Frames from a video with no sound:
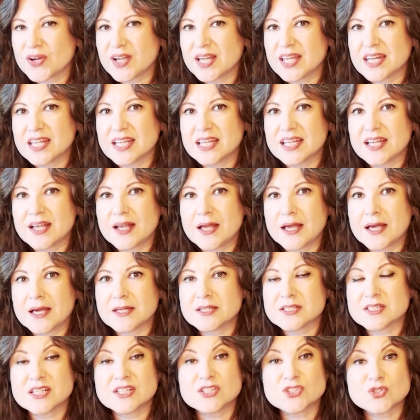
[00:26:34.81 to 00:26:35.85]

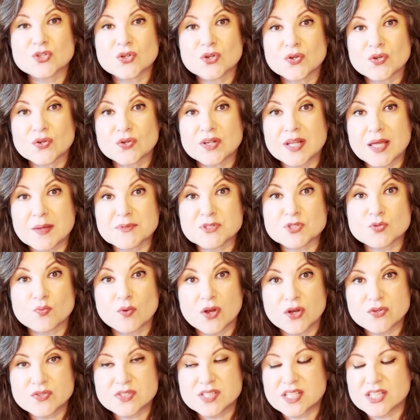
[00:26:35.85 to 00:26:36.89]
And it's, her name is
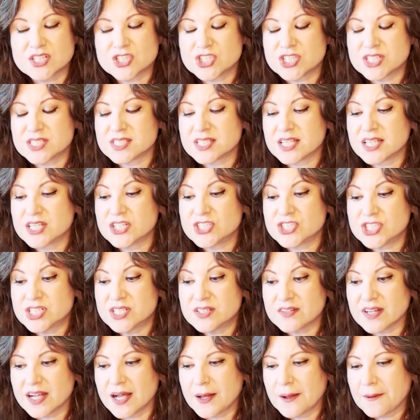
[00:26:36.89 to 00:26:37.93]
Rosie, and she's a
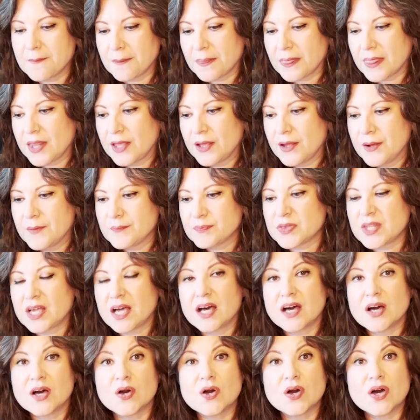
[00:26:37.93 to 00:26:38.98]
hijira,
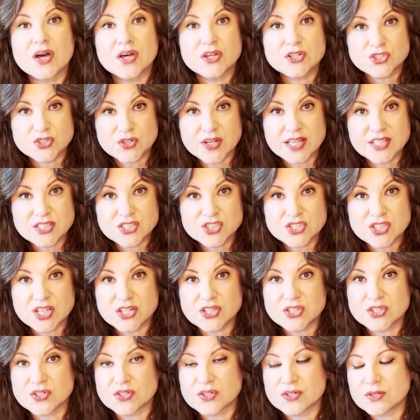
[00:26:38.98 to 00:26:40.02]
a
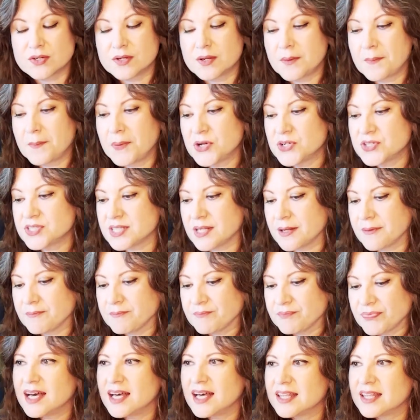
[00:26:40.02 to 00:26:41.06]
transgendered person.
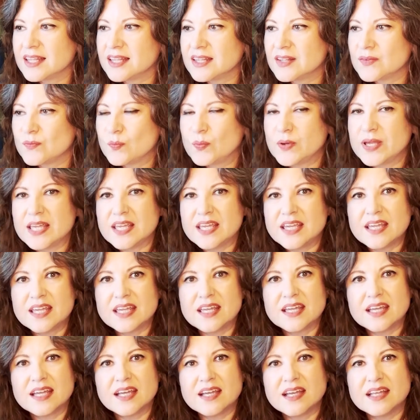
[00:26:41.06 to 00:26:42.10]

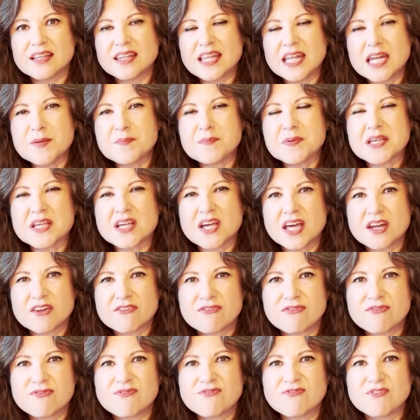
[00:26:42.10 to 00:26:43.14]
And then it kind
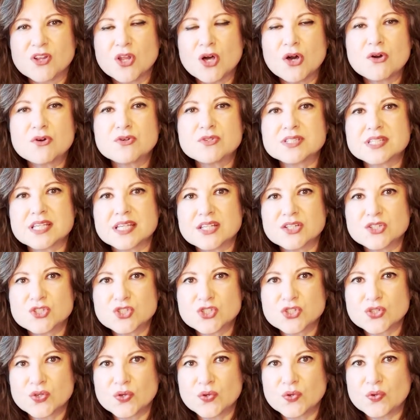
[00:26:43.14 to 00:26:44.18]
of flows
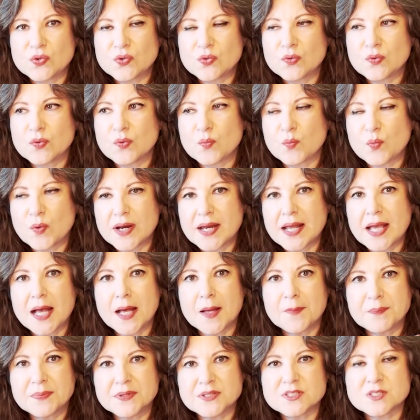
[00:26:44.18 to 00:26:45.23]
into what
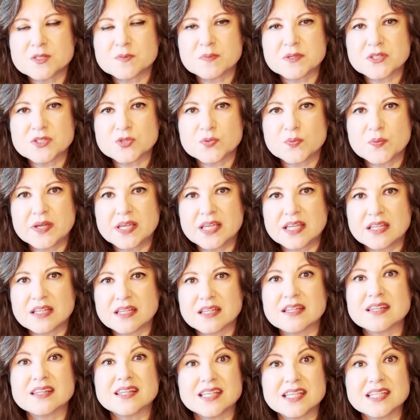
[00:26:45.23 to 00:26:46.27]
happens
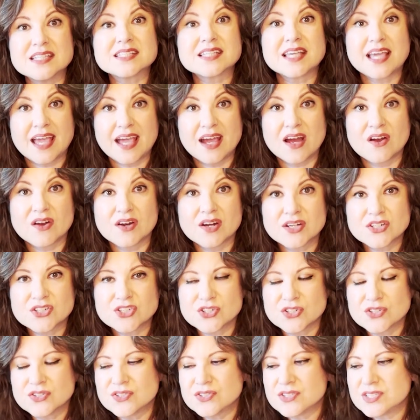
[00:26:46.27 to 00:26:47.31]
between these
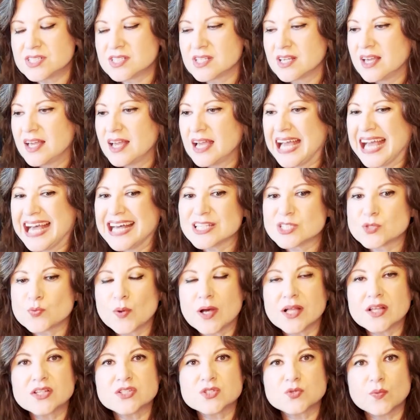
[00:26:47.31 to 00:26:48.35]
characters, as
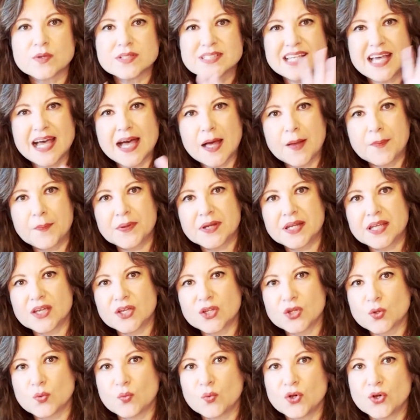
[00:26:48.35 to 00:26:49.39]
well as what's happening
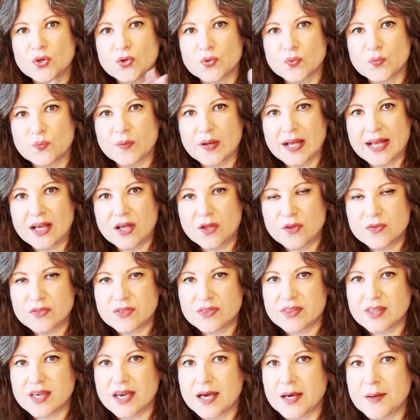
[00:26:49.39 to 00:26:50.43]
in the world
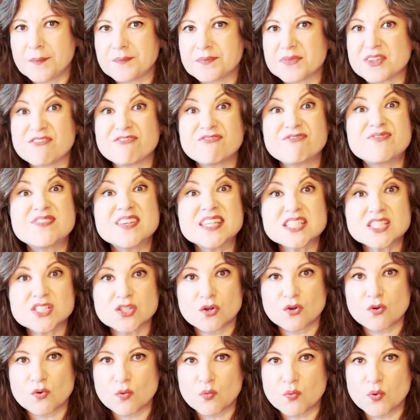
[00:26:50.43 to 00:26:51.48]
around them, the
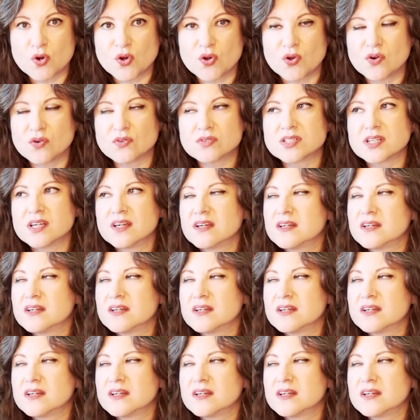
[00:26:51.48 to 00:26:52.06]
physical world.